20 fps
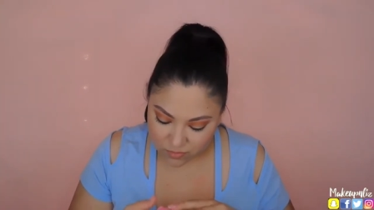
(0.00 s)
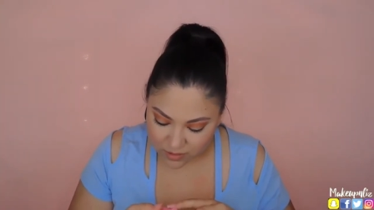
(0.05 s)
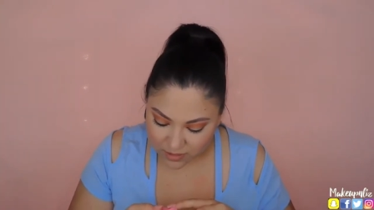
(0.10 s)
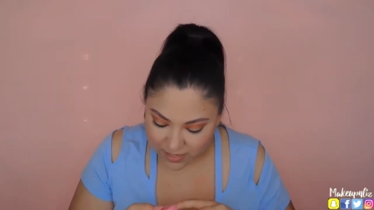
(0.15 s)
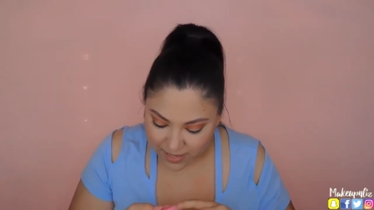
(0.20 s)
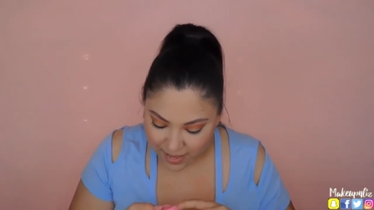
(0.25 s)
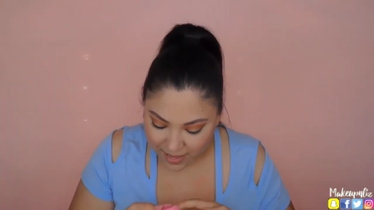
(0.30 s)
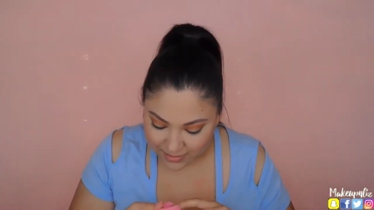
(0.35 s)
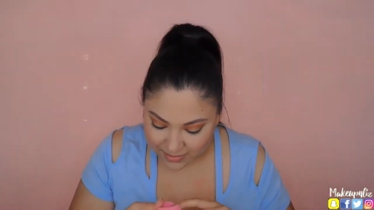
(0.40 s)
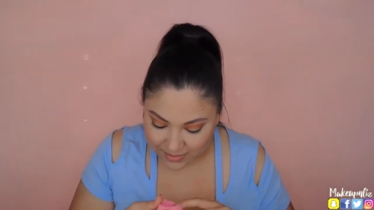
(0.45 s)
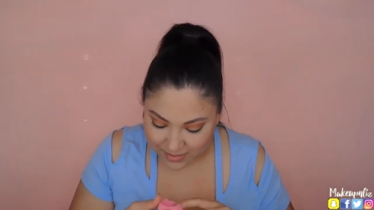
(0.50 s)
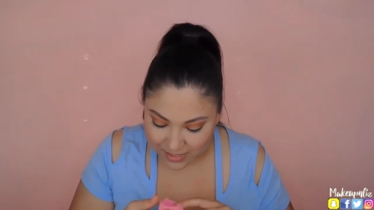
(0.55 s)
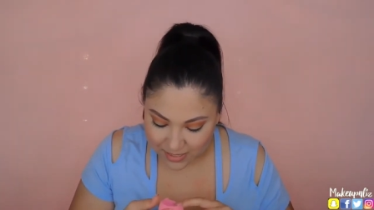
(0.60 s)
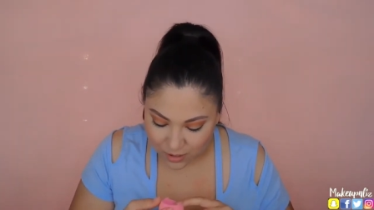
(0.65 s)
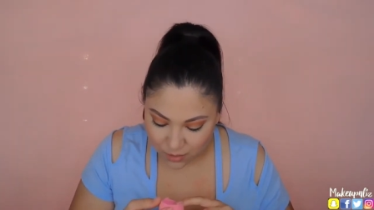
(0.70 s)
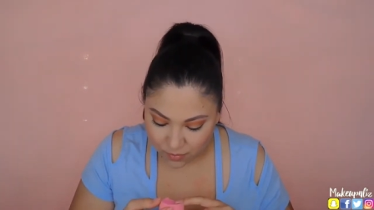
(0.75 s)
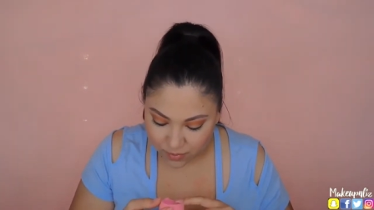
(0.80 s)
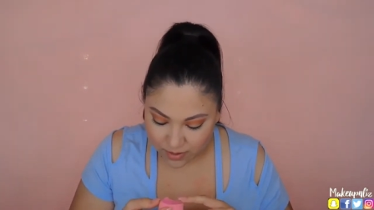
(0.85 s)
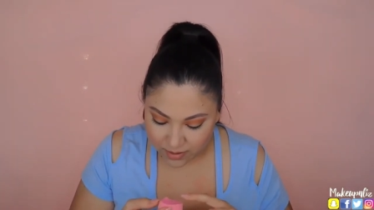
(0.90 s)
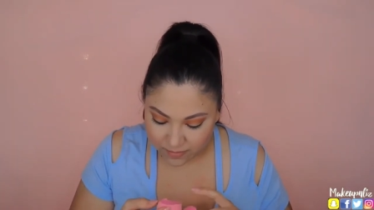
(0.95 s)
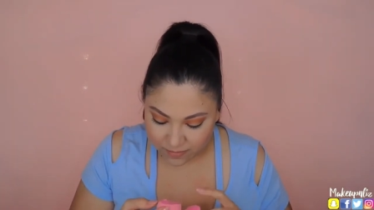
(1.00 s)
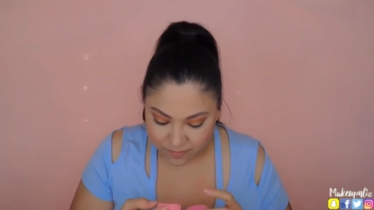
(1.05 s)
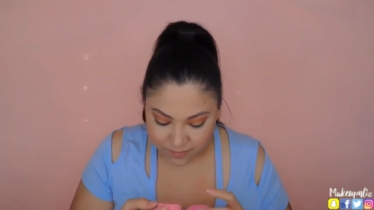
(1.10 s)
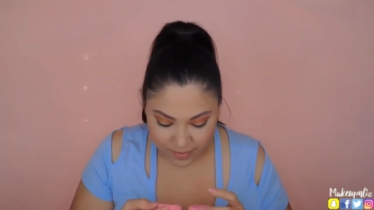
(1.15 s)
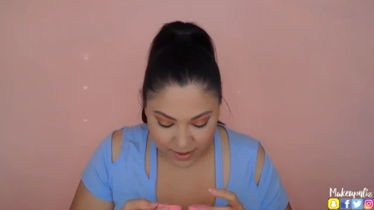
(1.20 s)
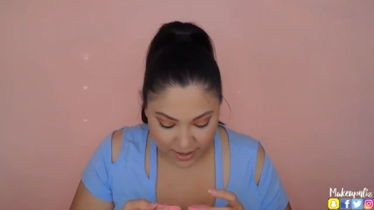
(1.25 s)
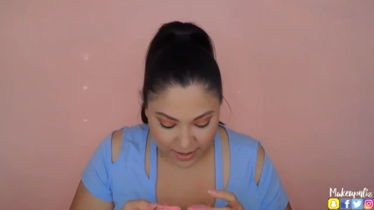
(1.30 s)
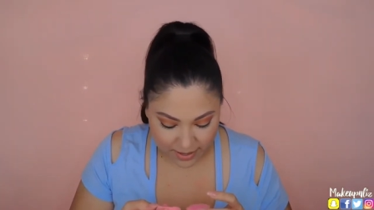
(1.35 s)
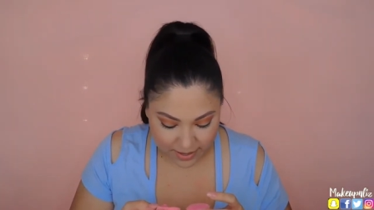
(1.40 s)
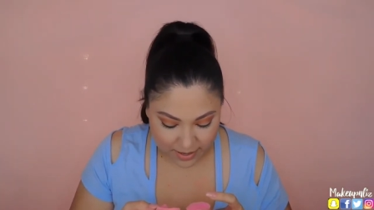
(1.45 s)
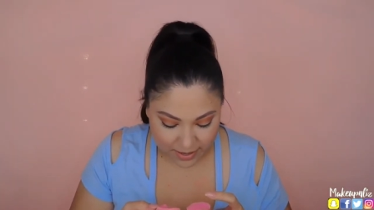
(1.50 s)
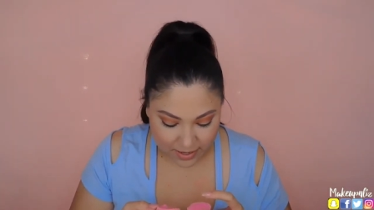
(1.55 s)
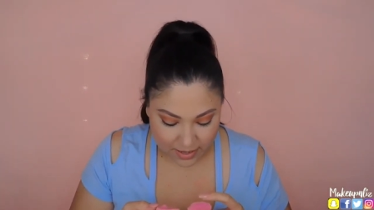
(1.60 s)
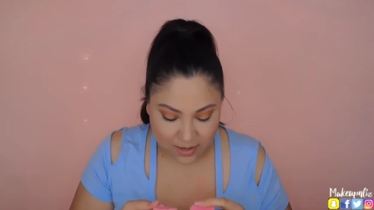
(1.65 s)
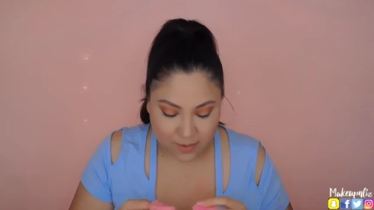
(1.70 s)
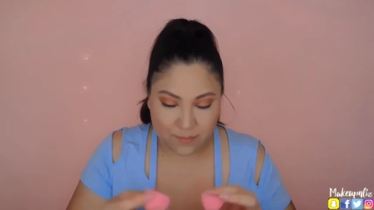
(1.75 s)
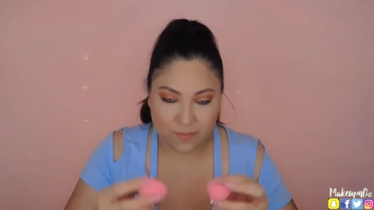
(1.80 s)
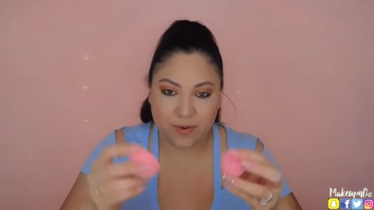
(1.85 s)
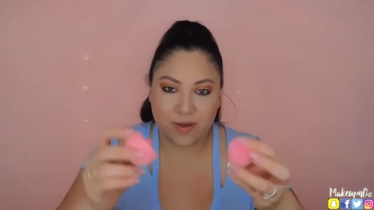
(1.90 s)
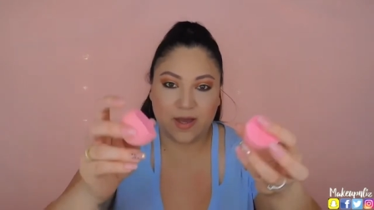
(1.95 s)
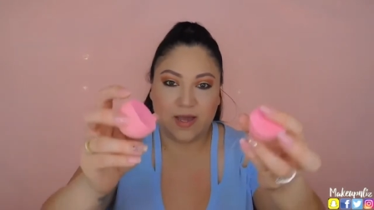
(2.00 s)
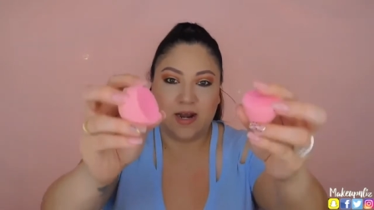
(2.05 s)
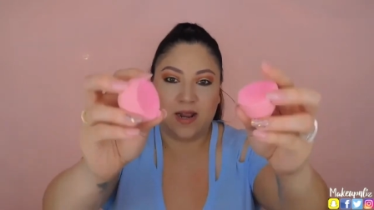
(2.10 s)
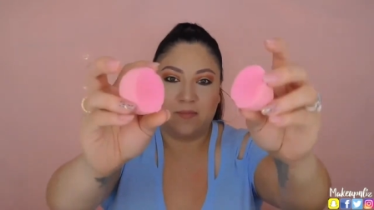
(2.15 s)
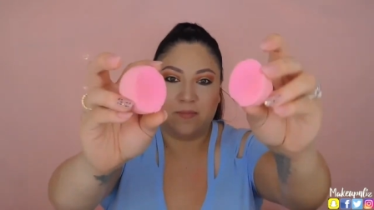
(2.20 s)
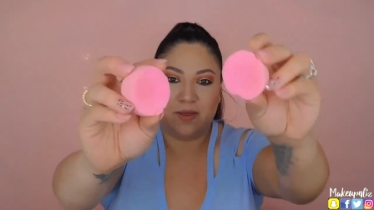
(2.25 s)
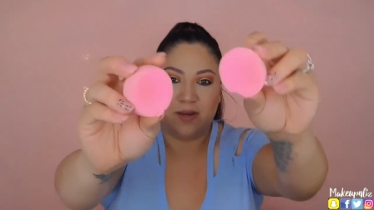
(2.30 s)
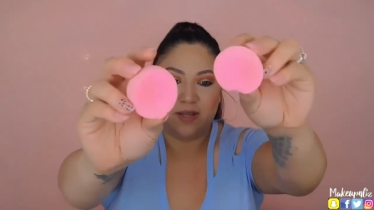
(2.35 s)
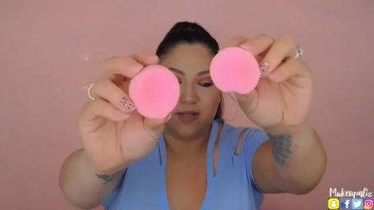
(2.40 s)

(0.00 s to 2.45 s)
it has a little bit of makeup, but I mean,